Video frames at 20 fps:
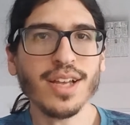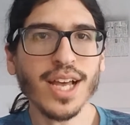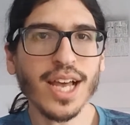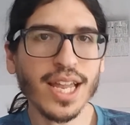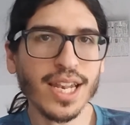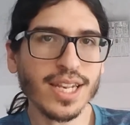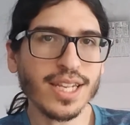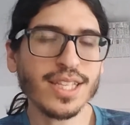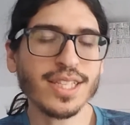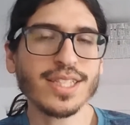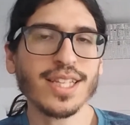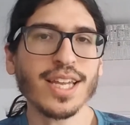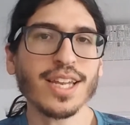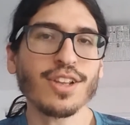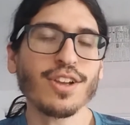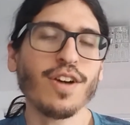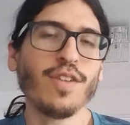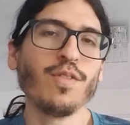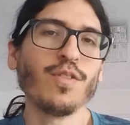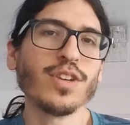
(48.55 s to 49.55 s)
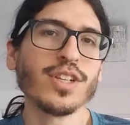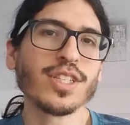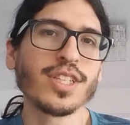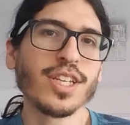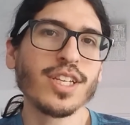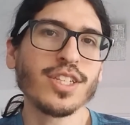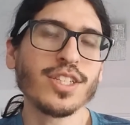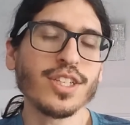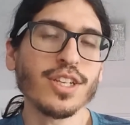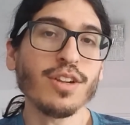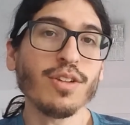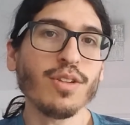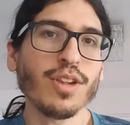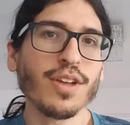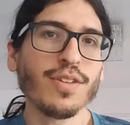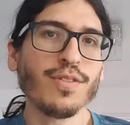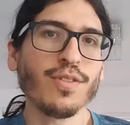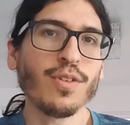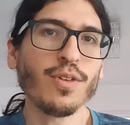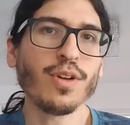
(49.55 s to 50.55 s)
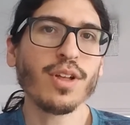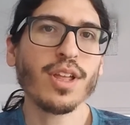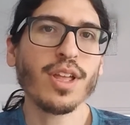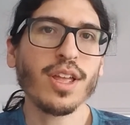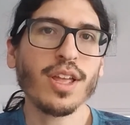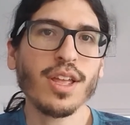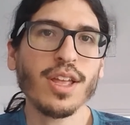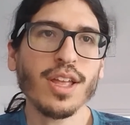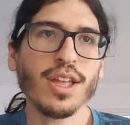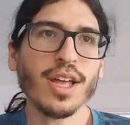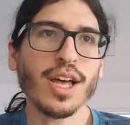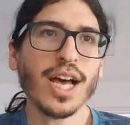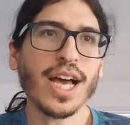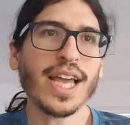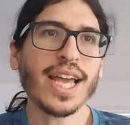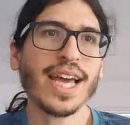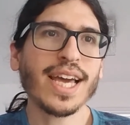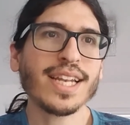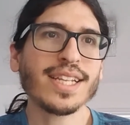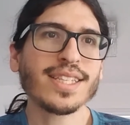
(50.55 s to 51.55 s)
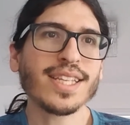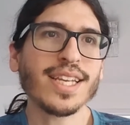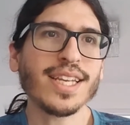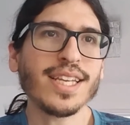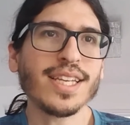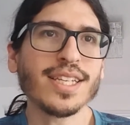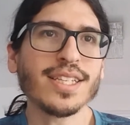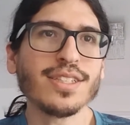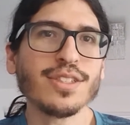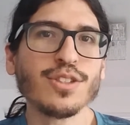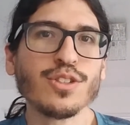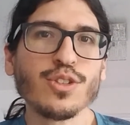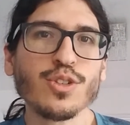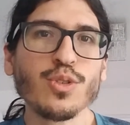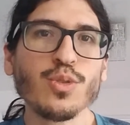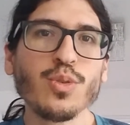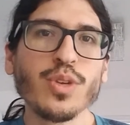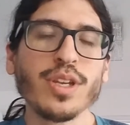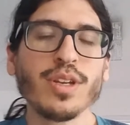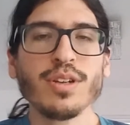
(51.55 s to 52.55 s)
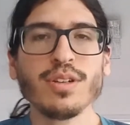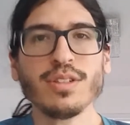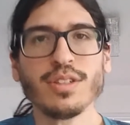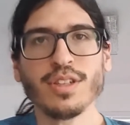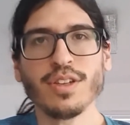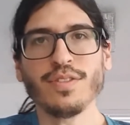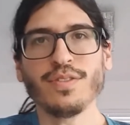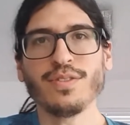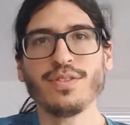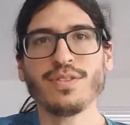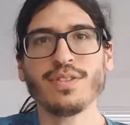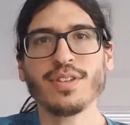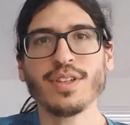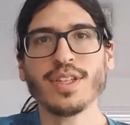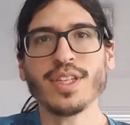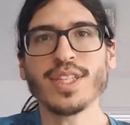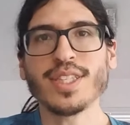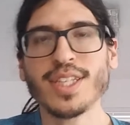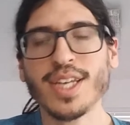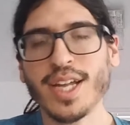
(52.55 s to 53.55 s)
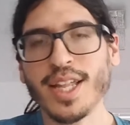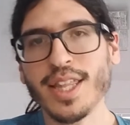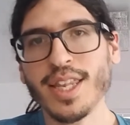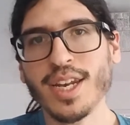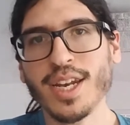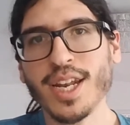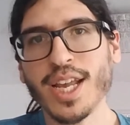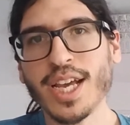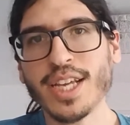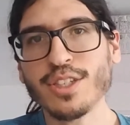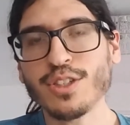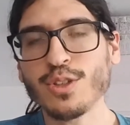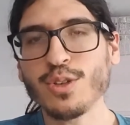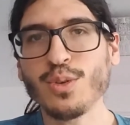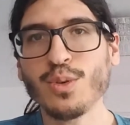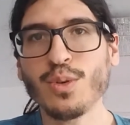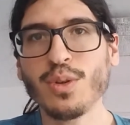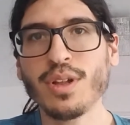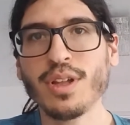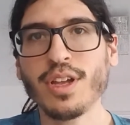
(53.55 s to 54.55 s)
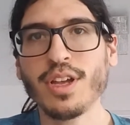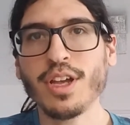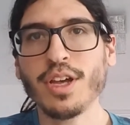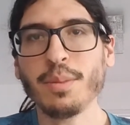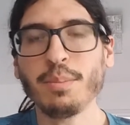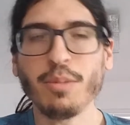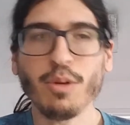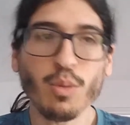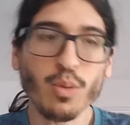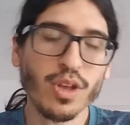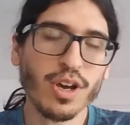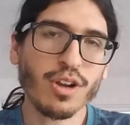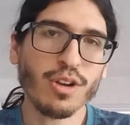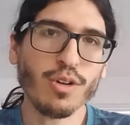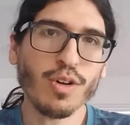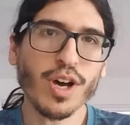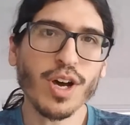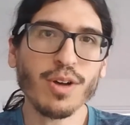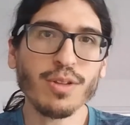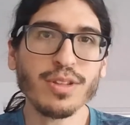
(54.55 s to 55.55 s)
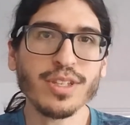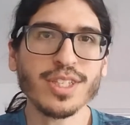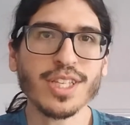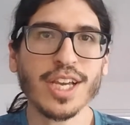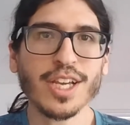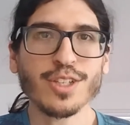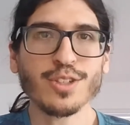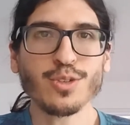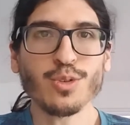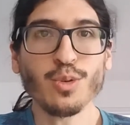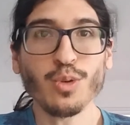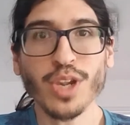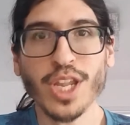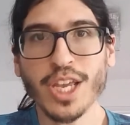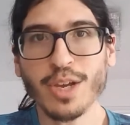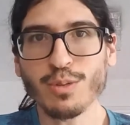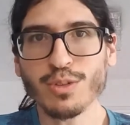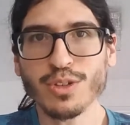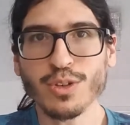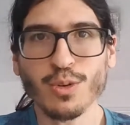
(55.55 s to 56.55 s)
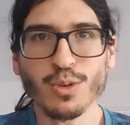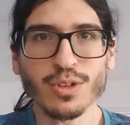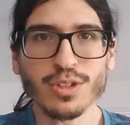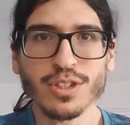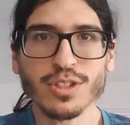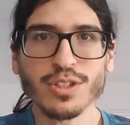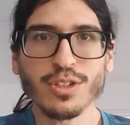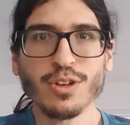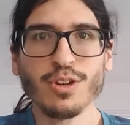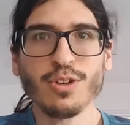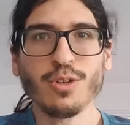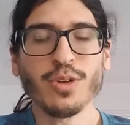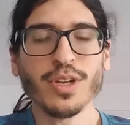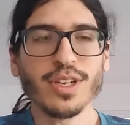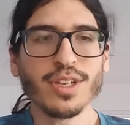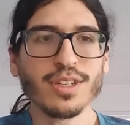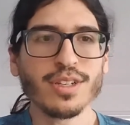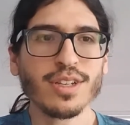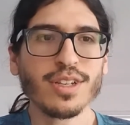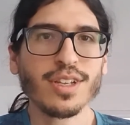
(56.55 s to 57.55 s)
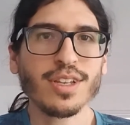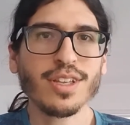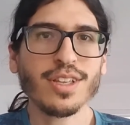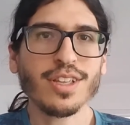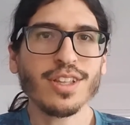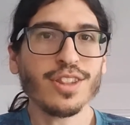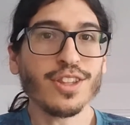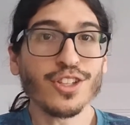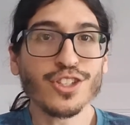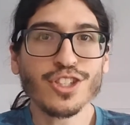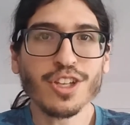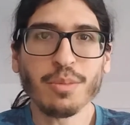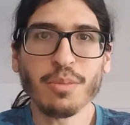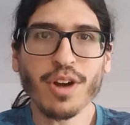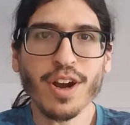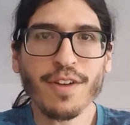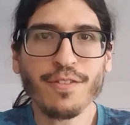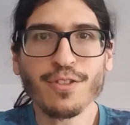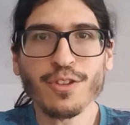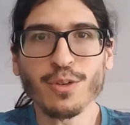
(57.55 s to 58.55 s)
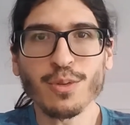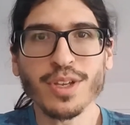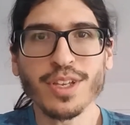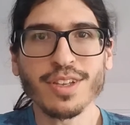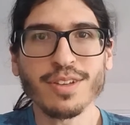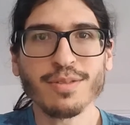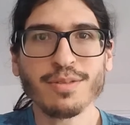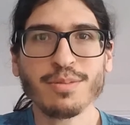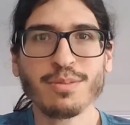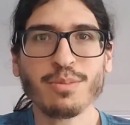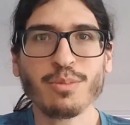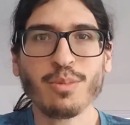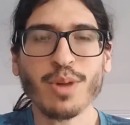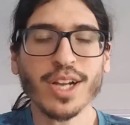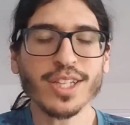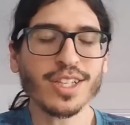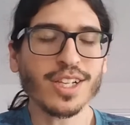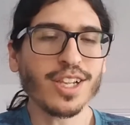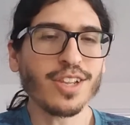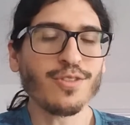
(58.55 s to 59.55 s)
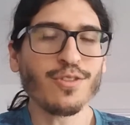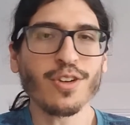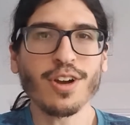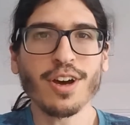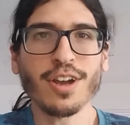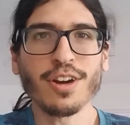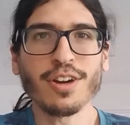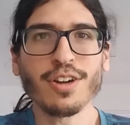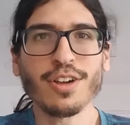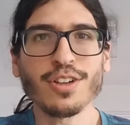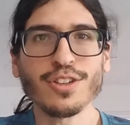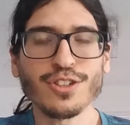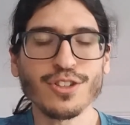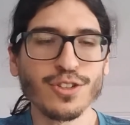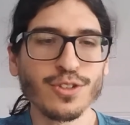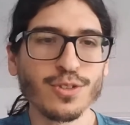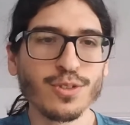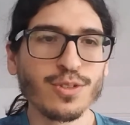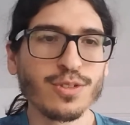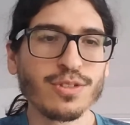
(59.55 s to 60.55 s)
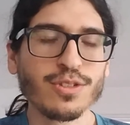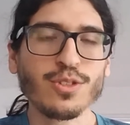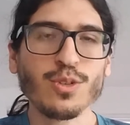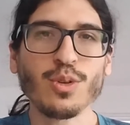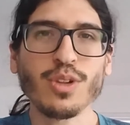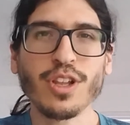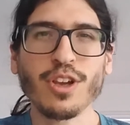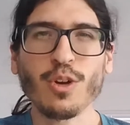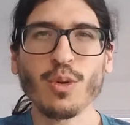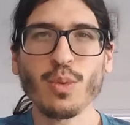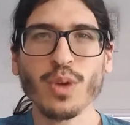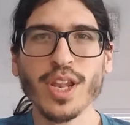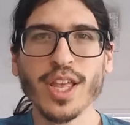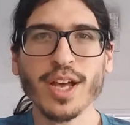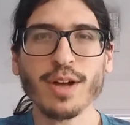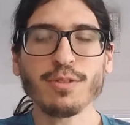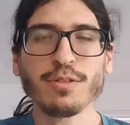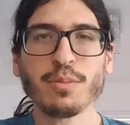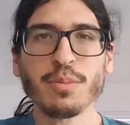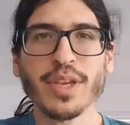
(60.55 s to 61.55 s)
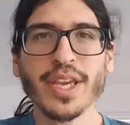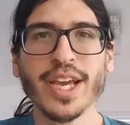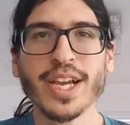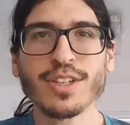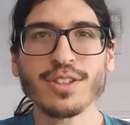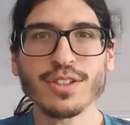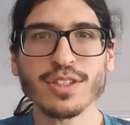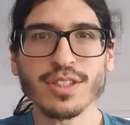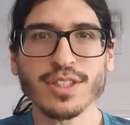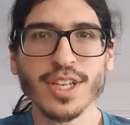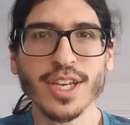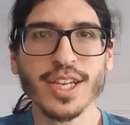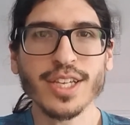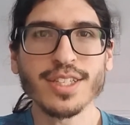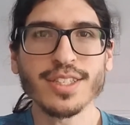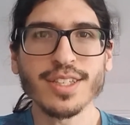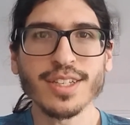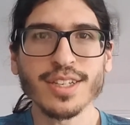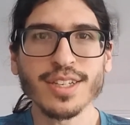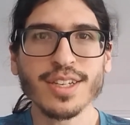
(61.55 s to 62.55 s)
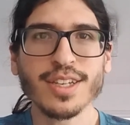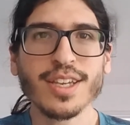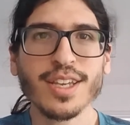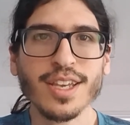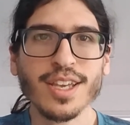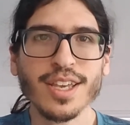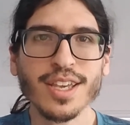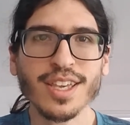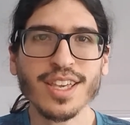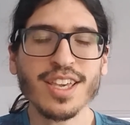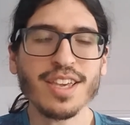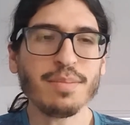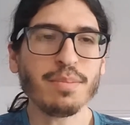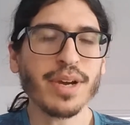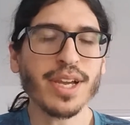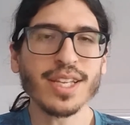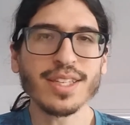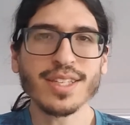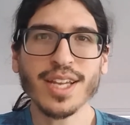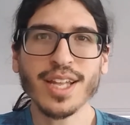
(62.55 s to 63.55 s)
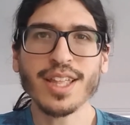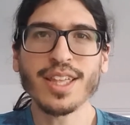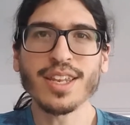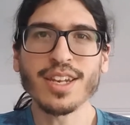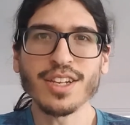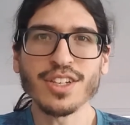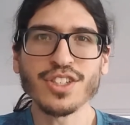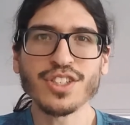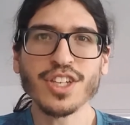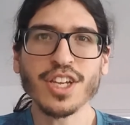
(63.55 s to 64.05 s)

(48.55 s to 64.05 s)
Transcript: at least at conversational level. I had taken 2 years of Italian in high school, but we all know how these high school language courses go, and the summer after we practically forgot it all. So Duolingo really helped me exercise and keep my Italian in